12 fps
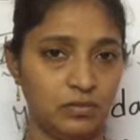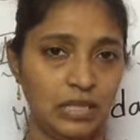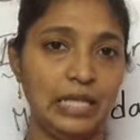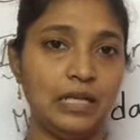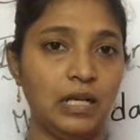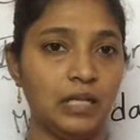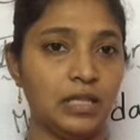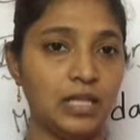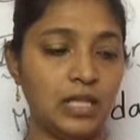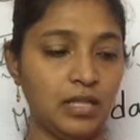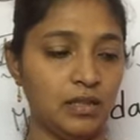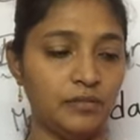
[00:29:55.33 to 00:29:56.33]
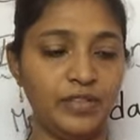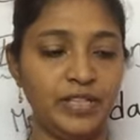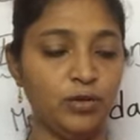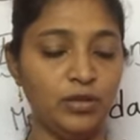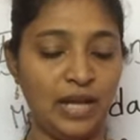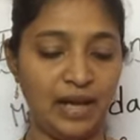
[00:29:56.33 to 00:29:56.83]
little girl. We
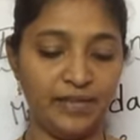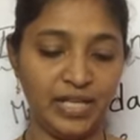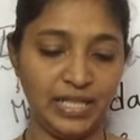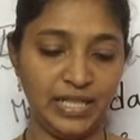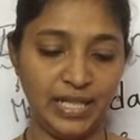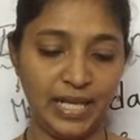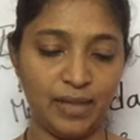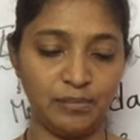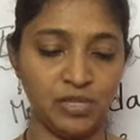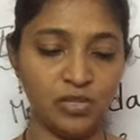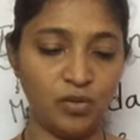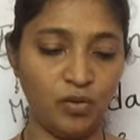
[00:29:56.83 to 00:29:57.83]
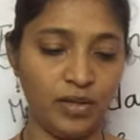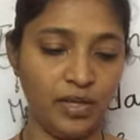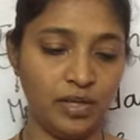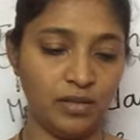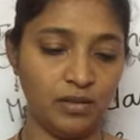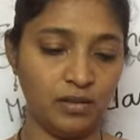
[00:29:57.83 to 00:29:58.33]
don't have any names now
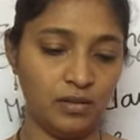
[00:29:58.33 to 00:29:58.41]
here.